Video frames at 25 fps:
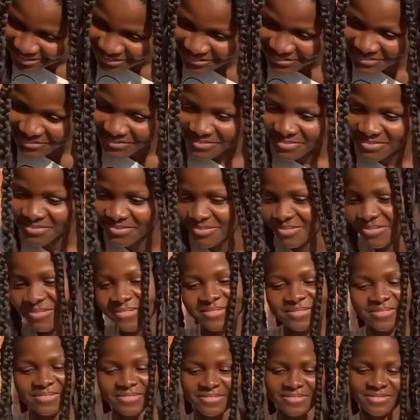
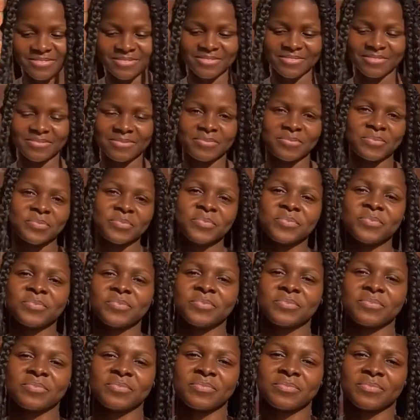
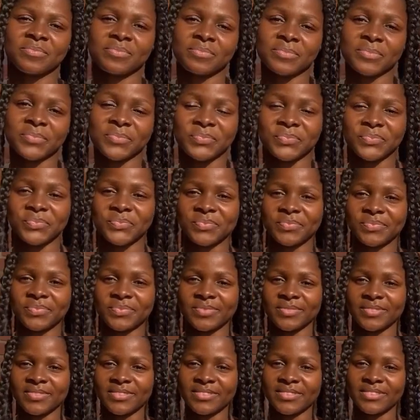
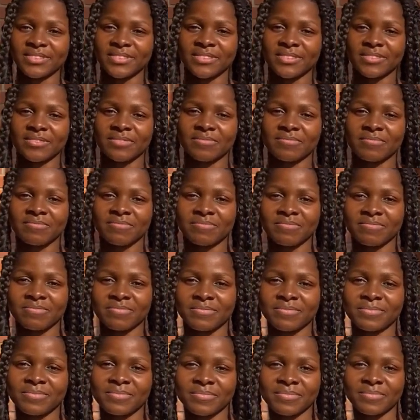
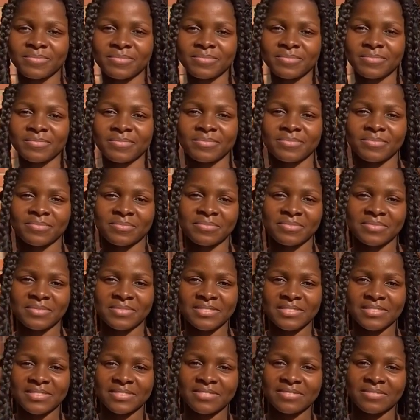
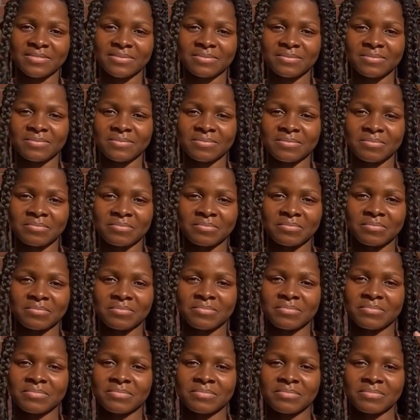
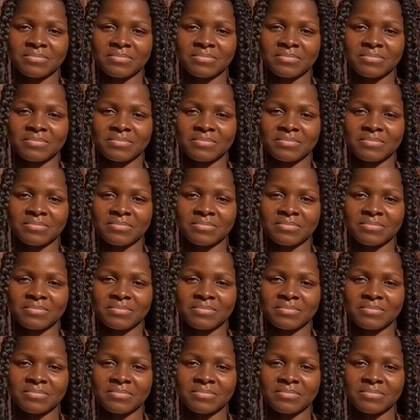This person isn't speaking.